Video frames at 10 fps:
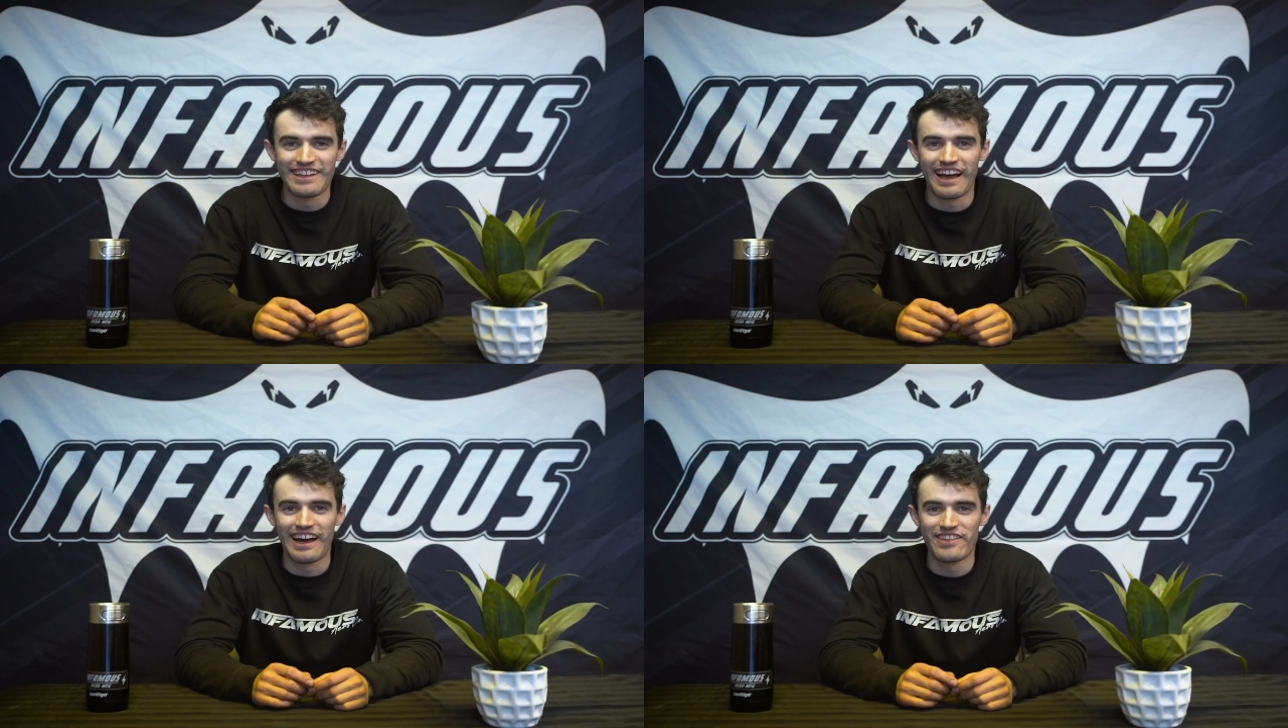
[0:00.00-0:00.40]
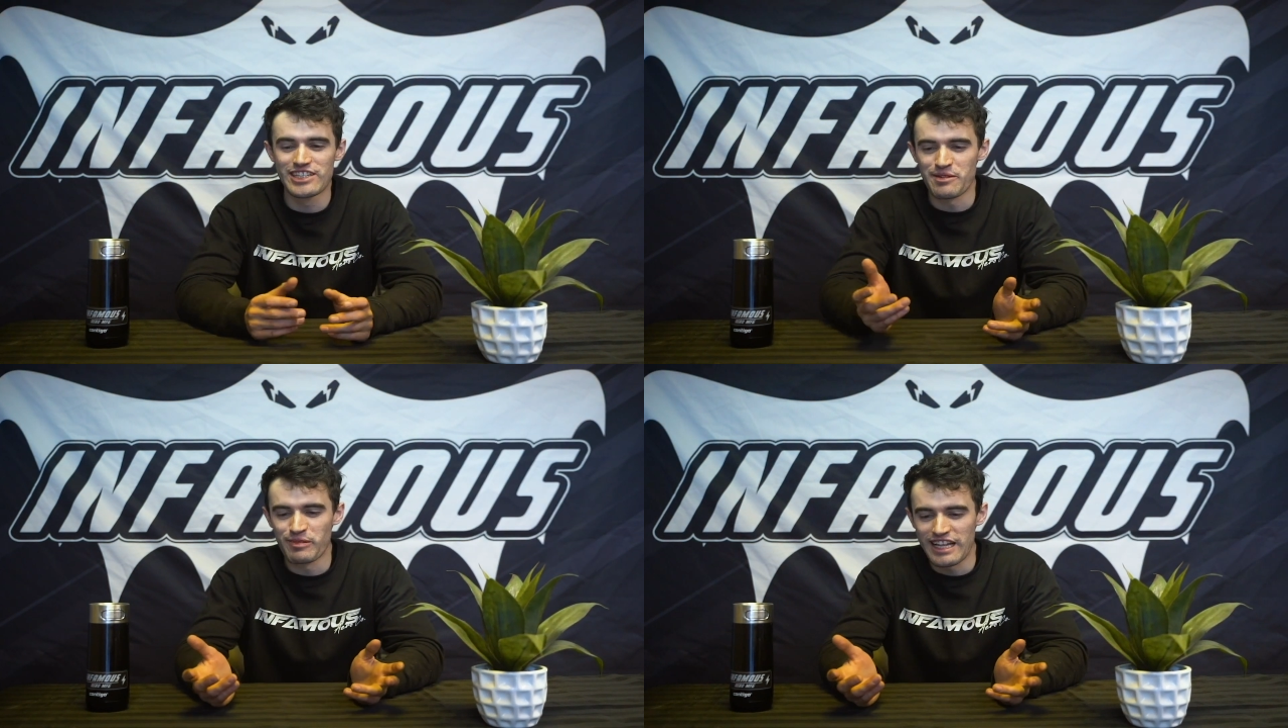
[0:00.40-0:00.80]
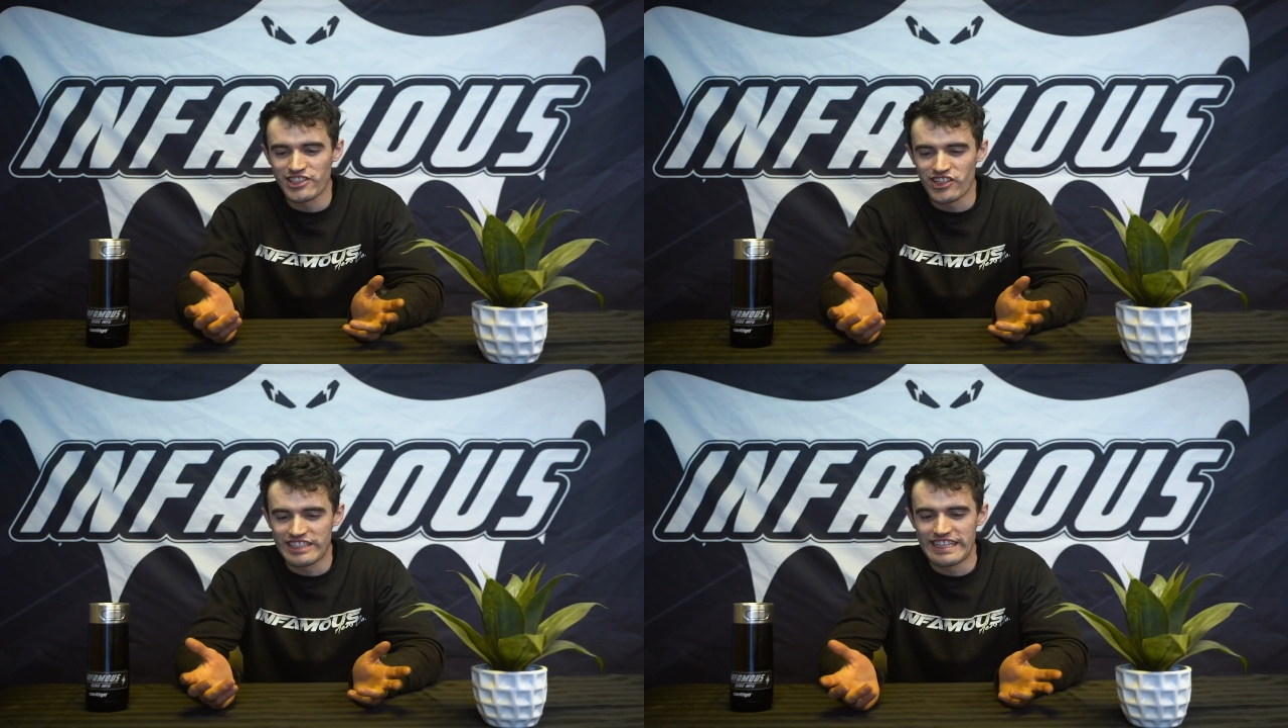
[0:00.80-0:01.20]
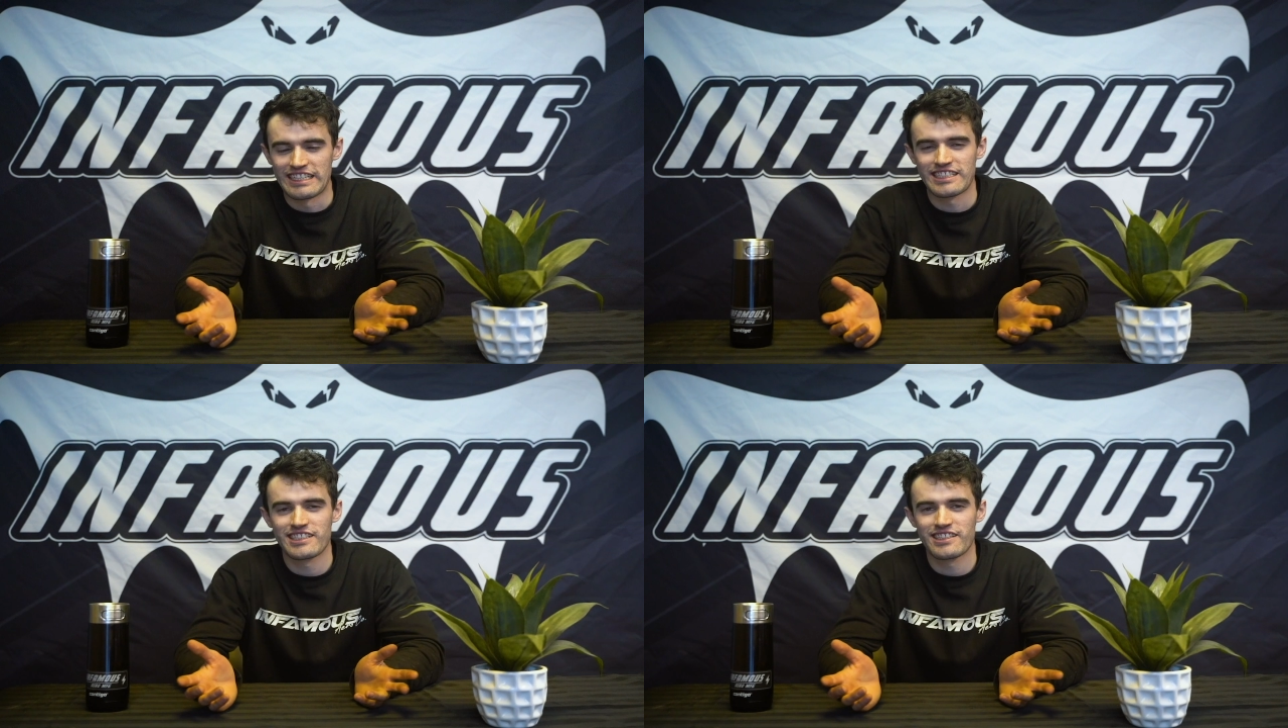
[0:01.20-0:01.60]
The simple answer is
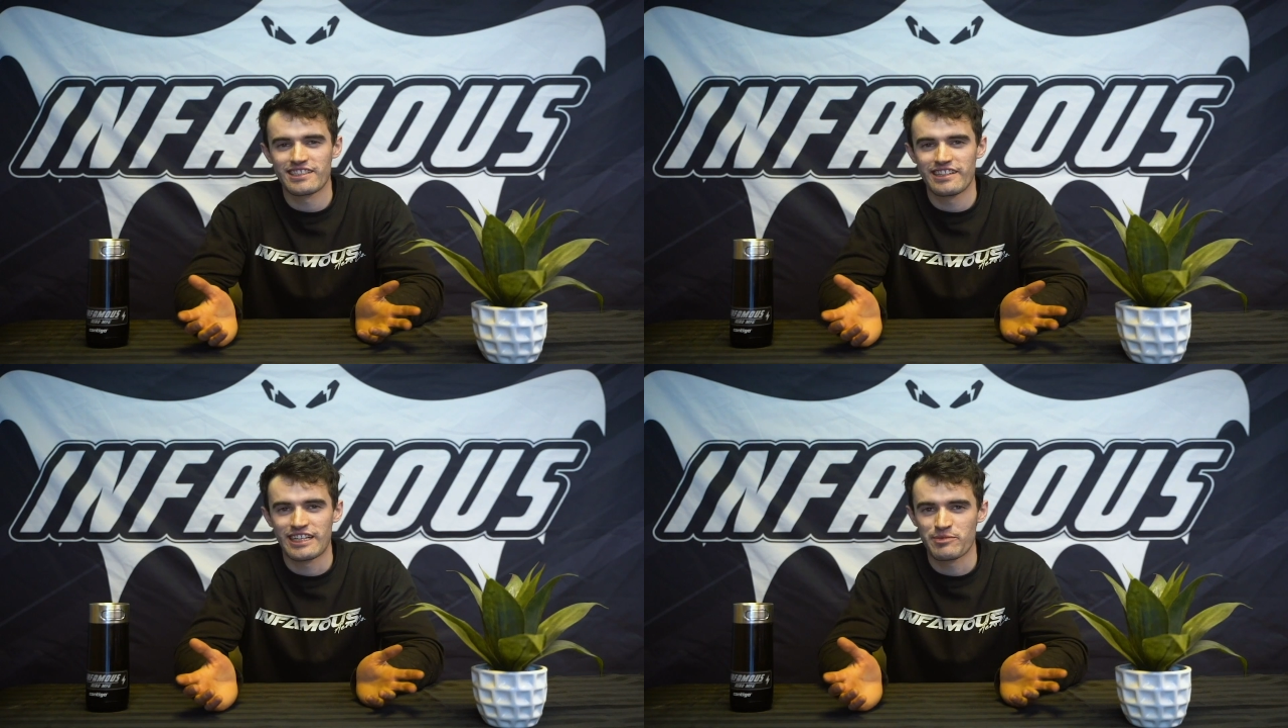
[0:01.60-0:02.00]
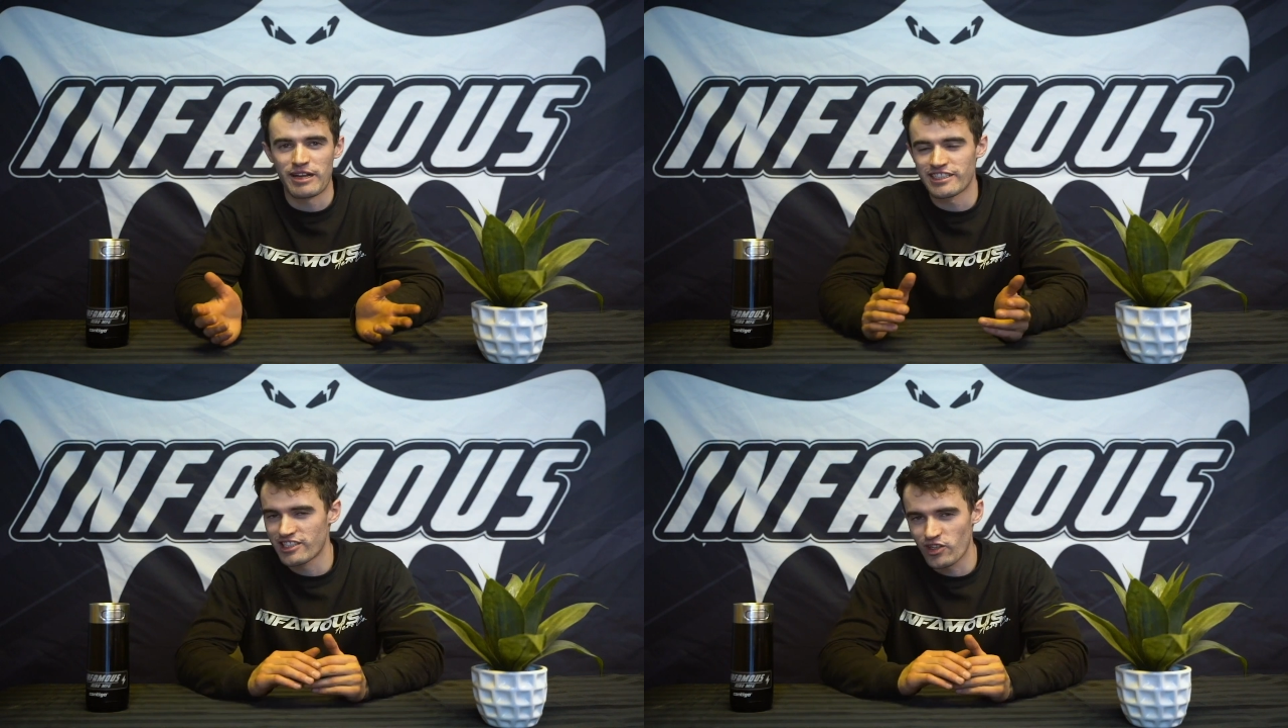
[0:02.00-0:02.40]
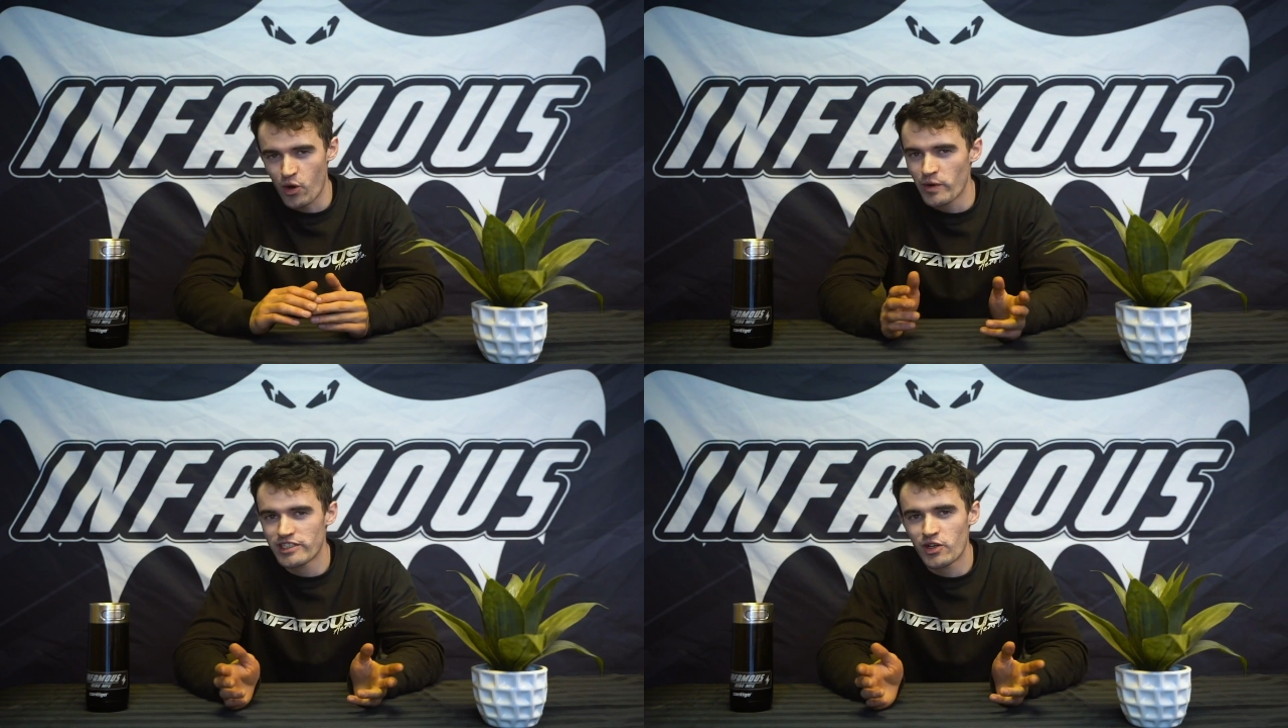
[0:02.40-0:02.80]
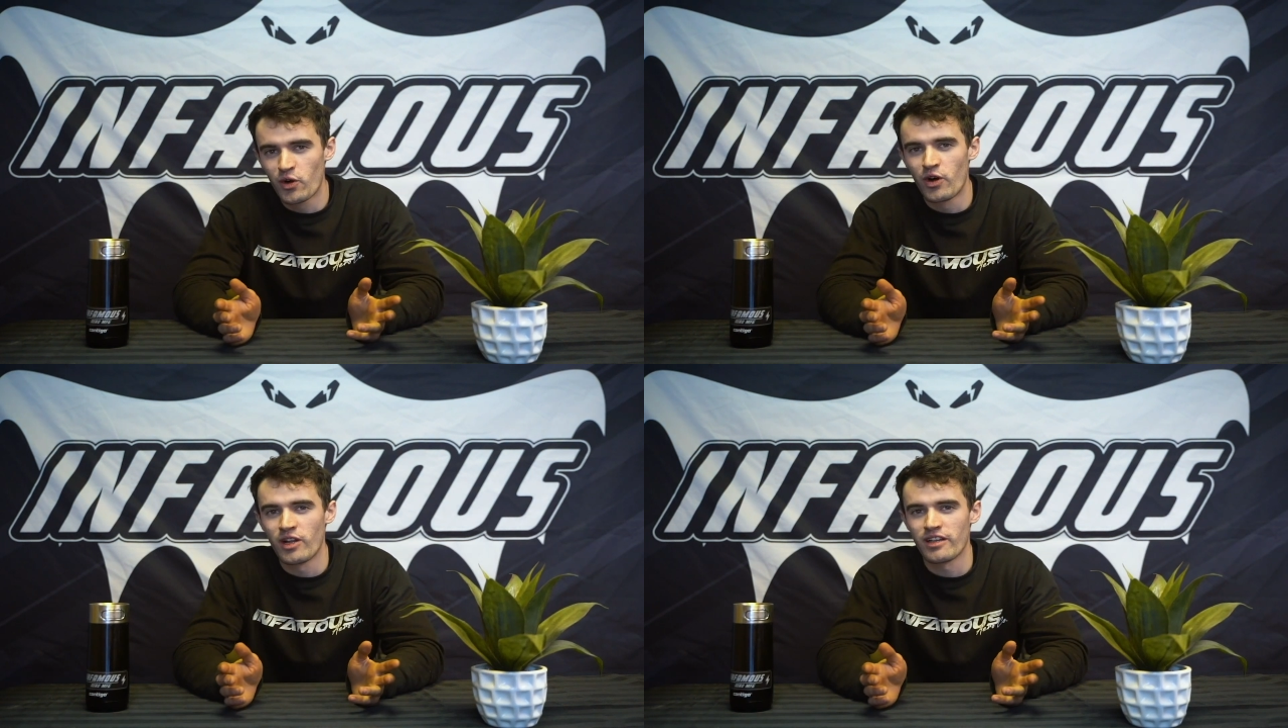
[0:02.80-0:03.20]
yes. Expansion is always the
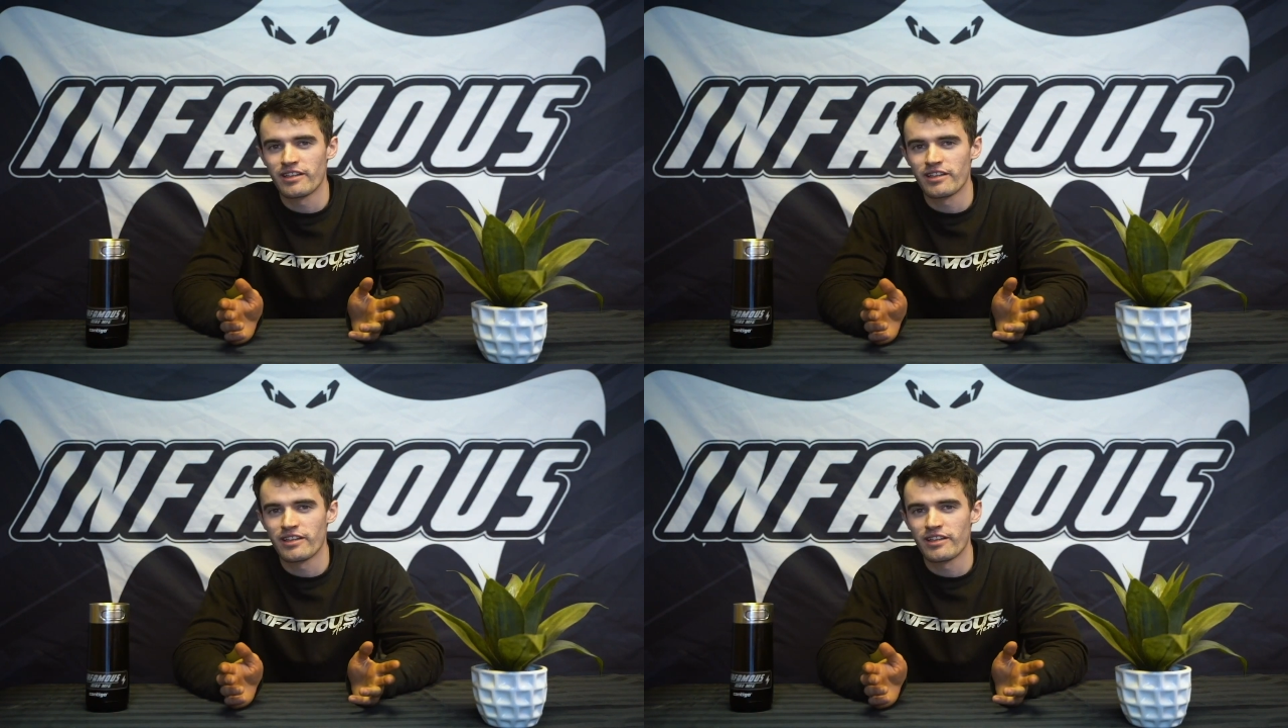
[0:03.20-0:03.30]
goal.